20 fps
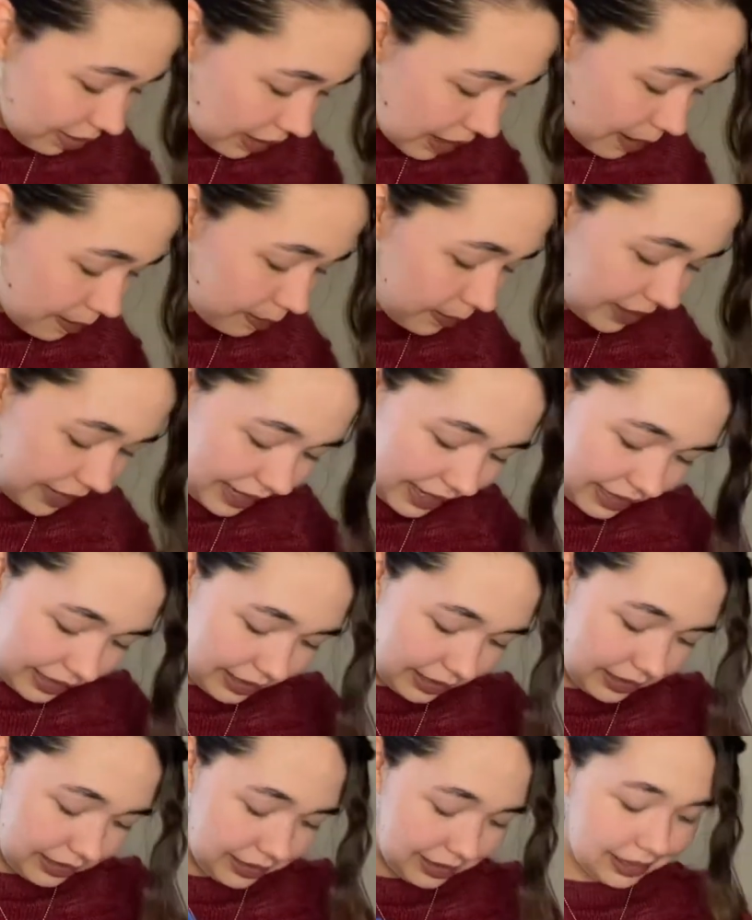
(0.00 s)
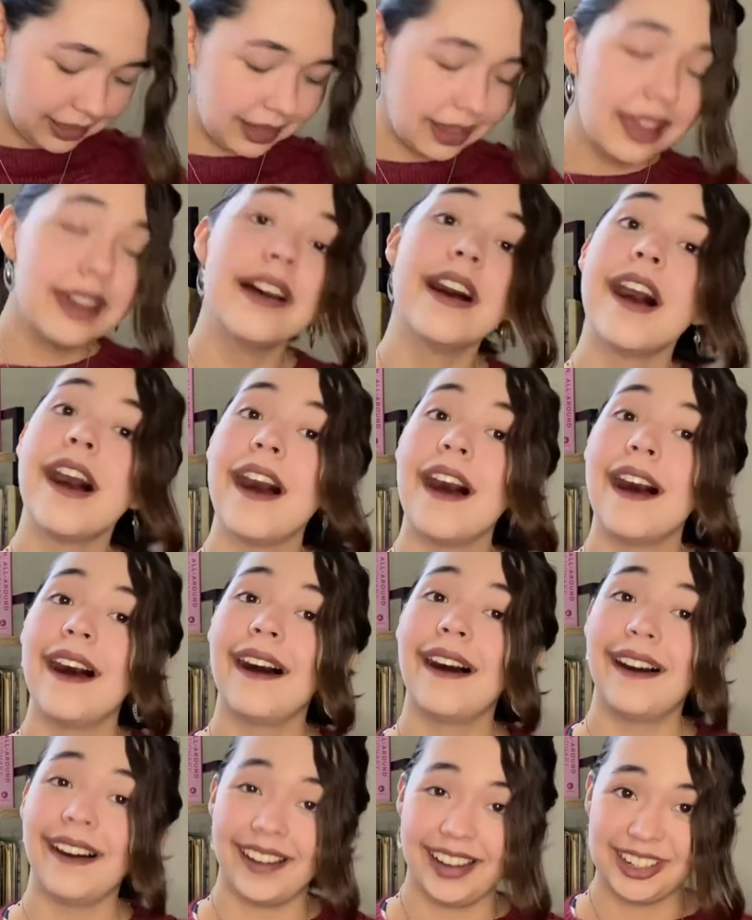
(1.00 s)
but it is
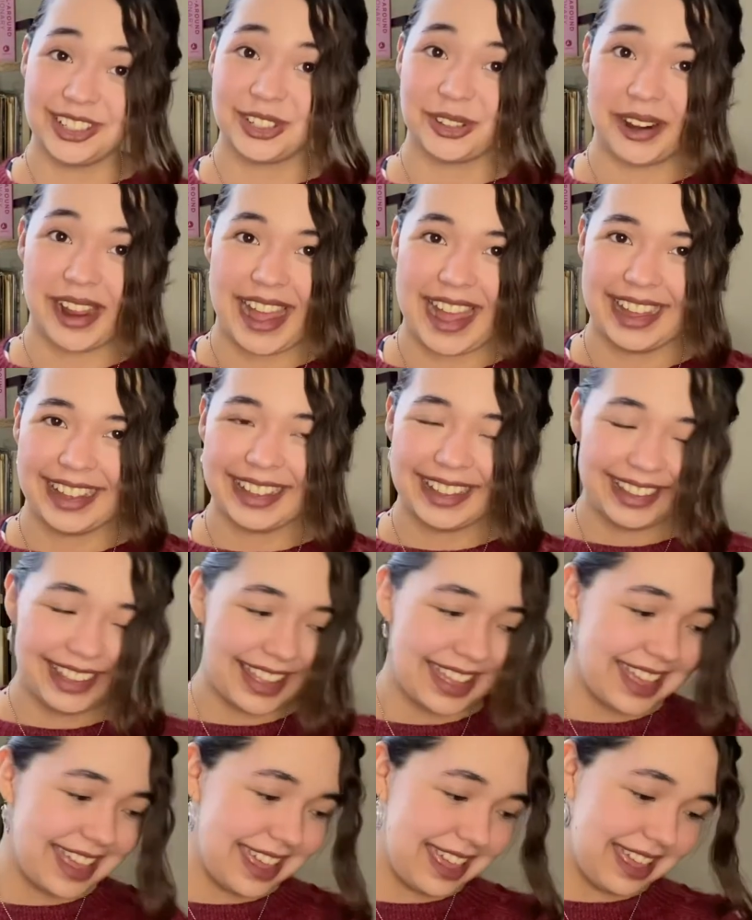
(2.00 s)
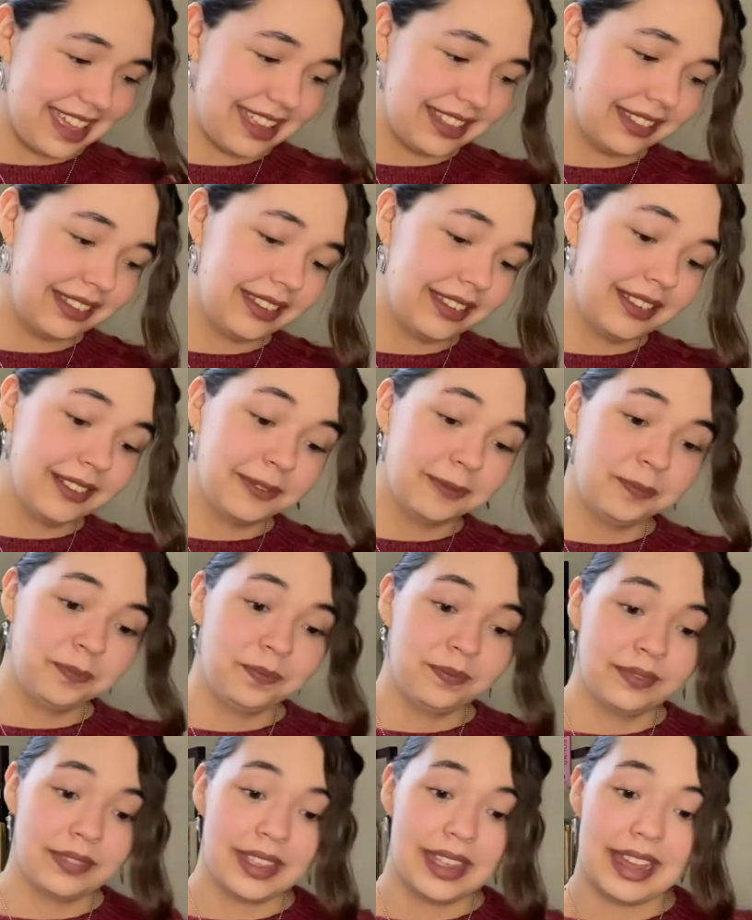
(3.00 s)
on track and
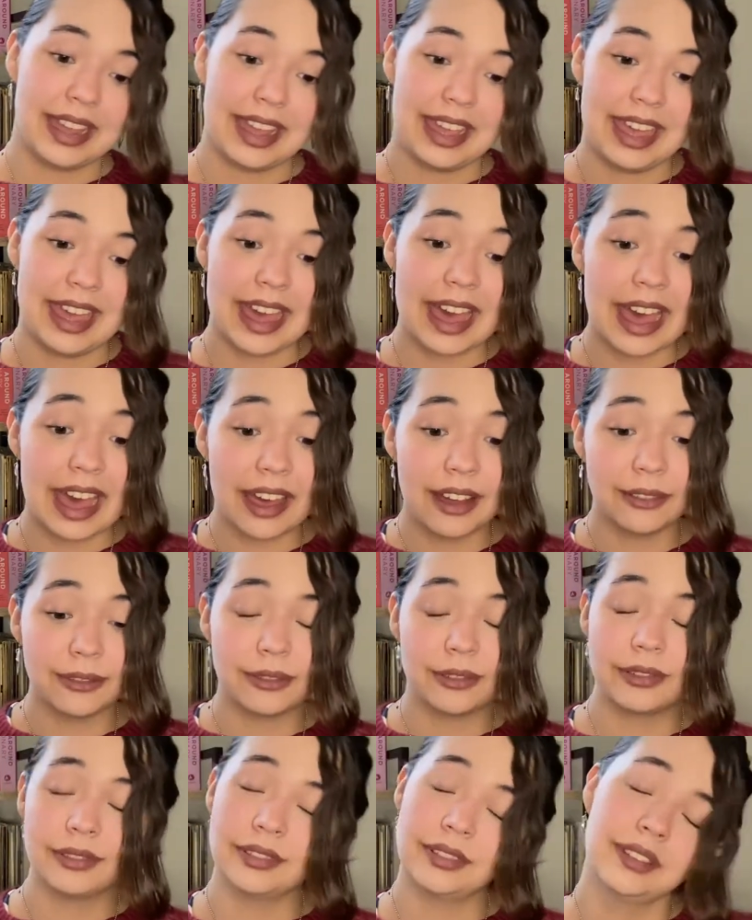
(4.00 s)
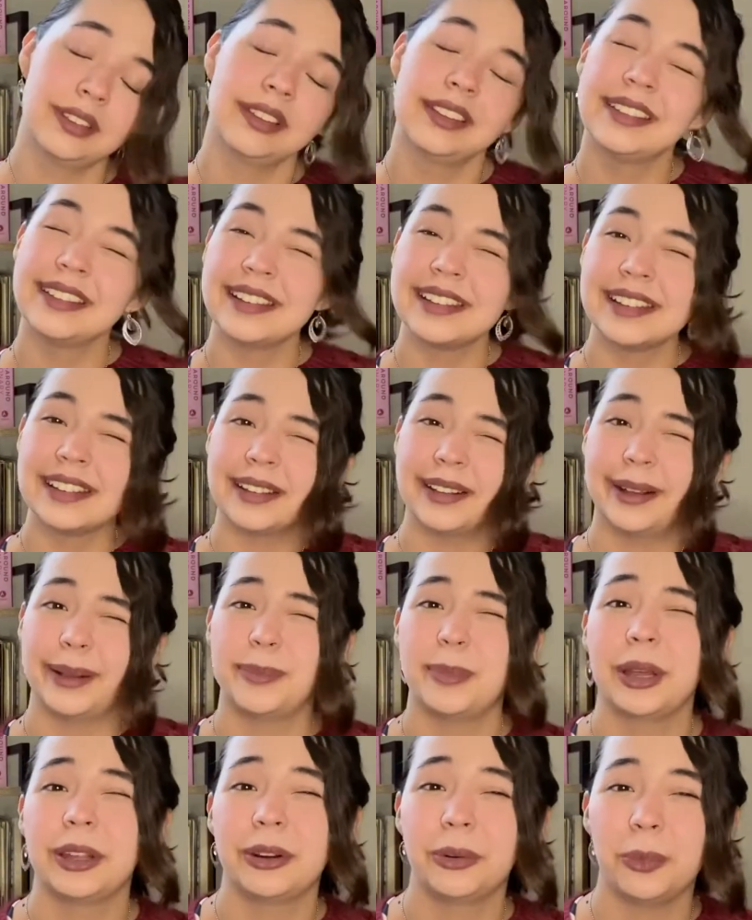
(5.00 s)
I have
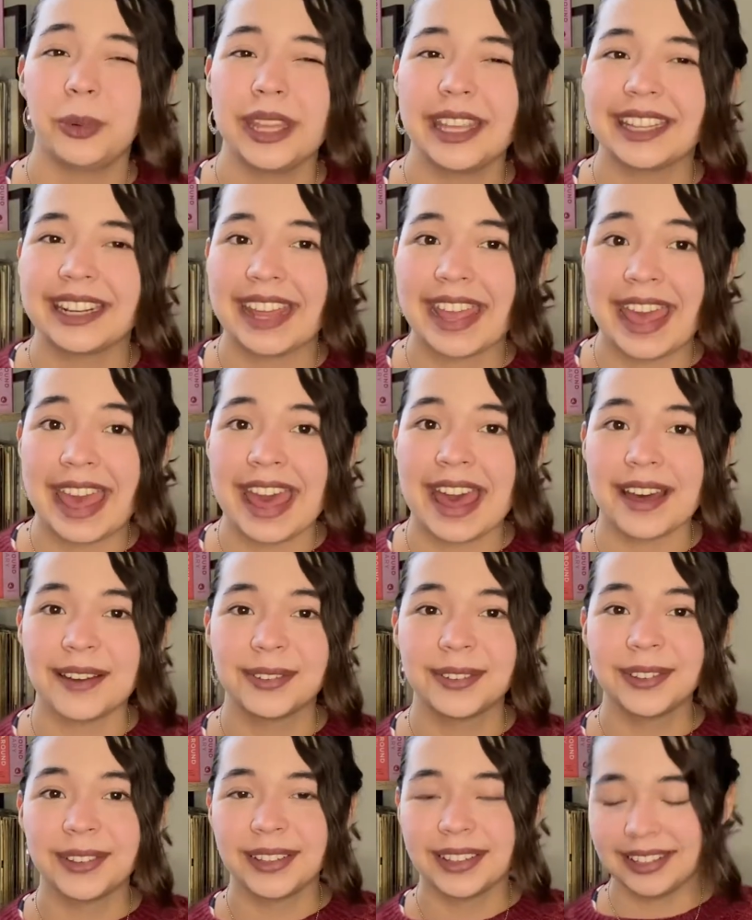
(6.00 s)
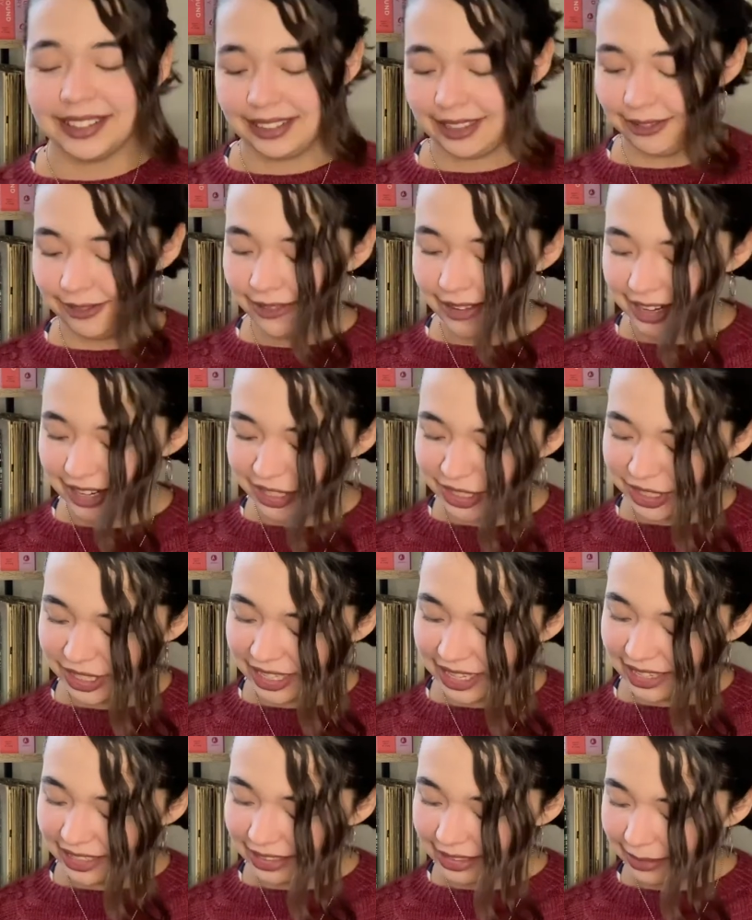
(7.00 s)
about a week and a half to finish
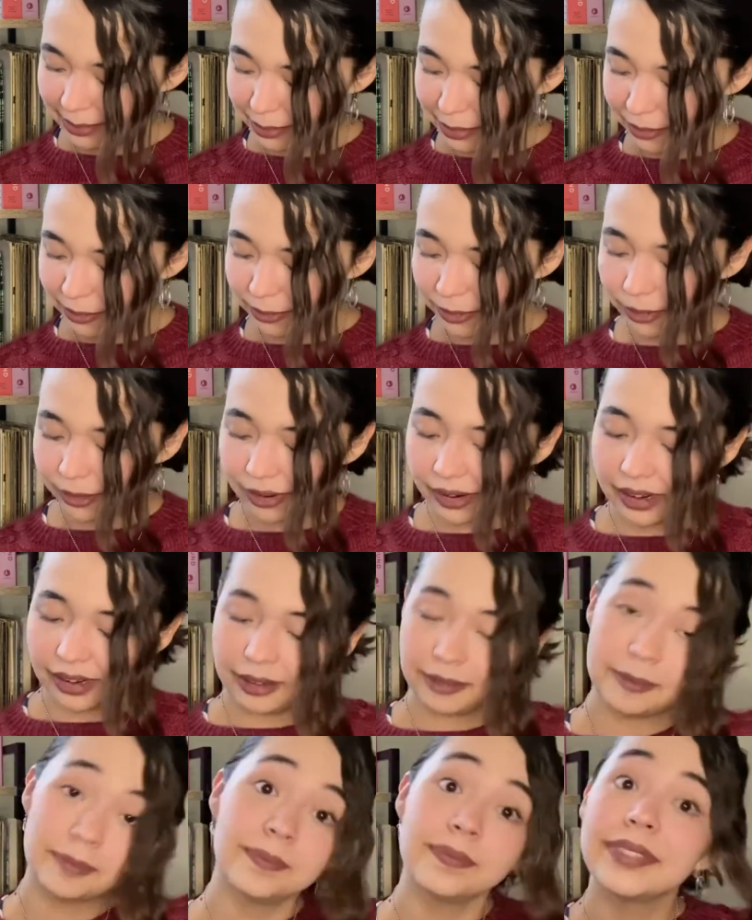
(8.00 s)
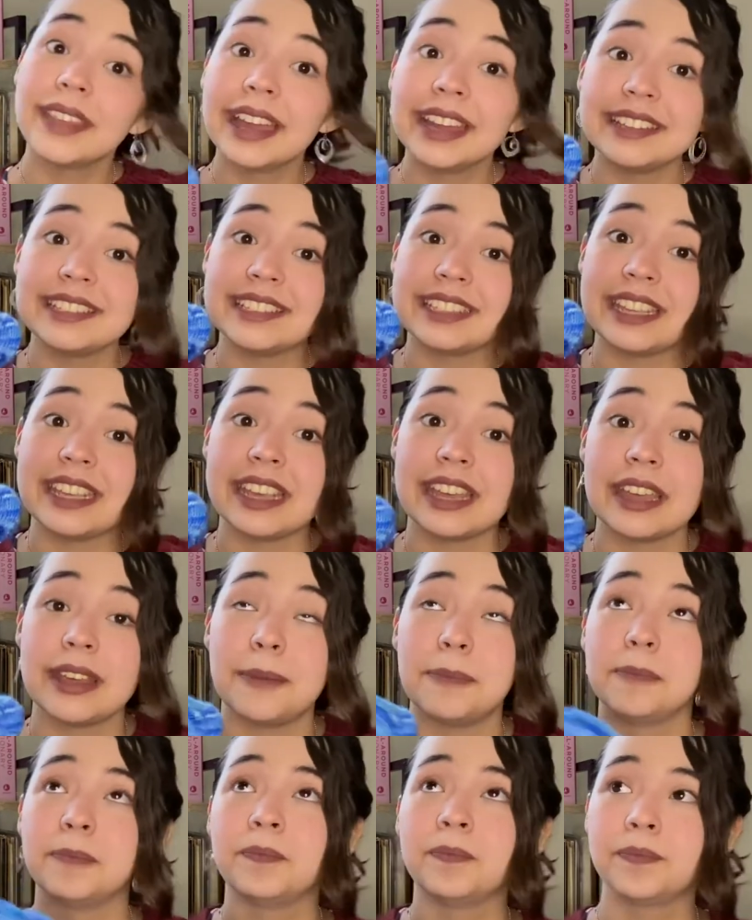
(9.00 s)
this before I see
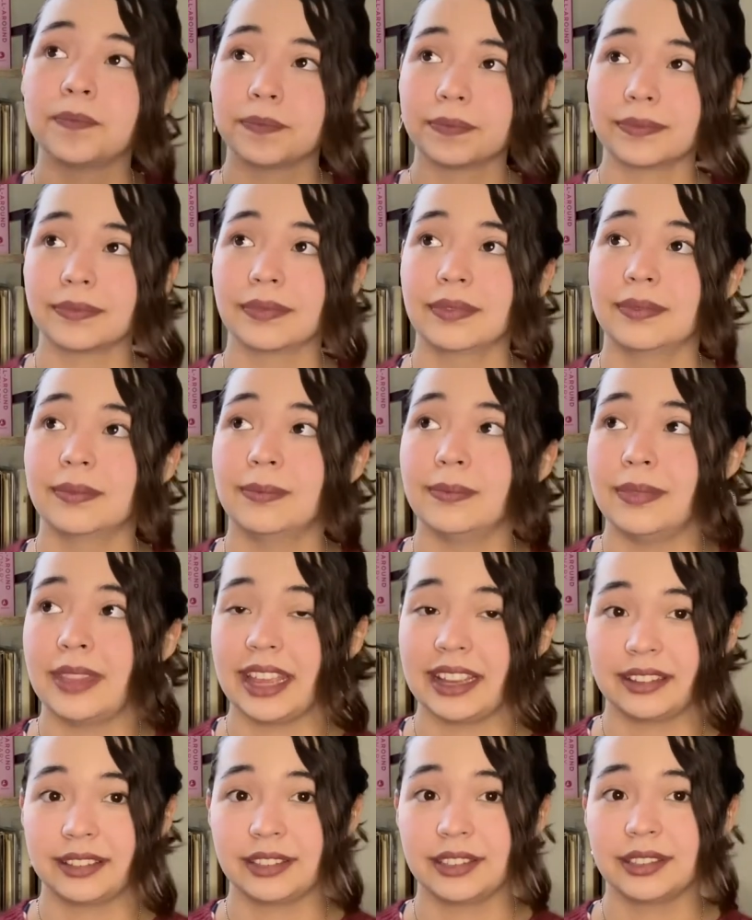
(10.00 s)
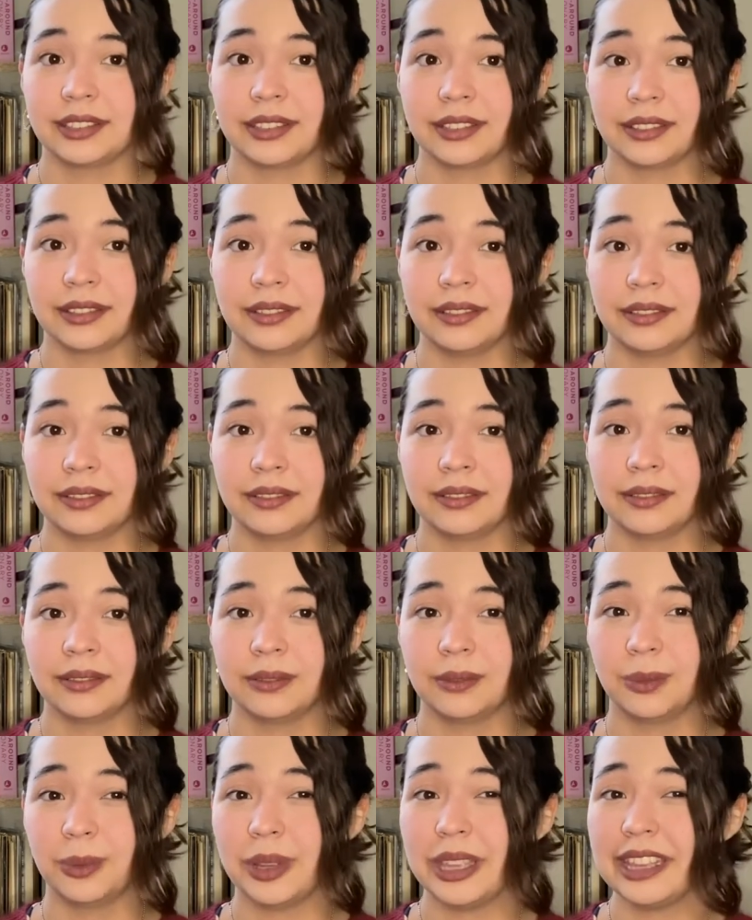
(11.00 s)
him next
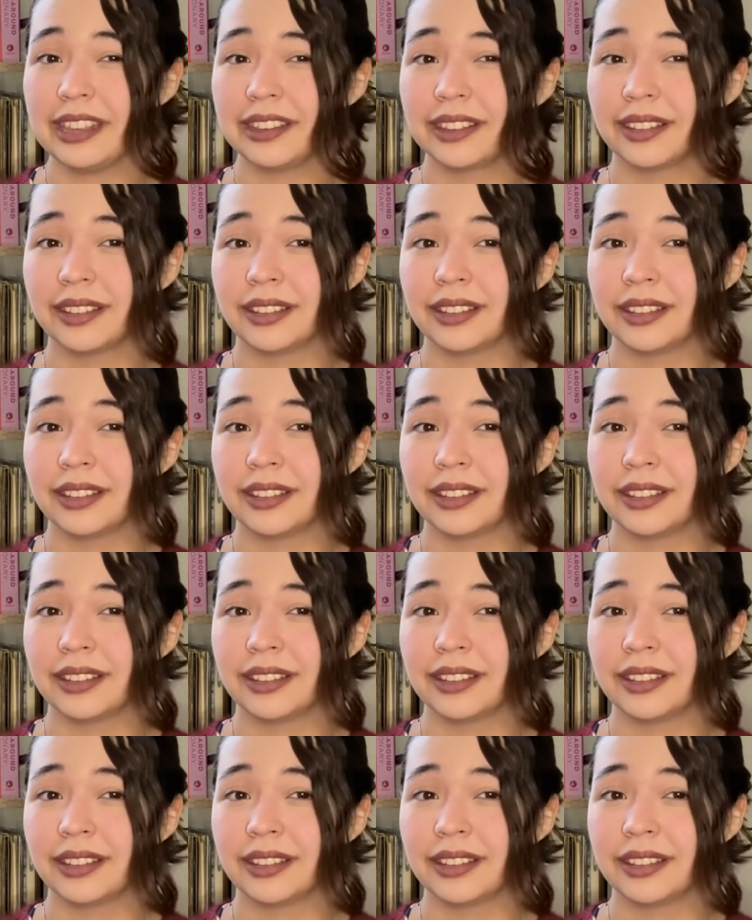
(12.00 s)
week.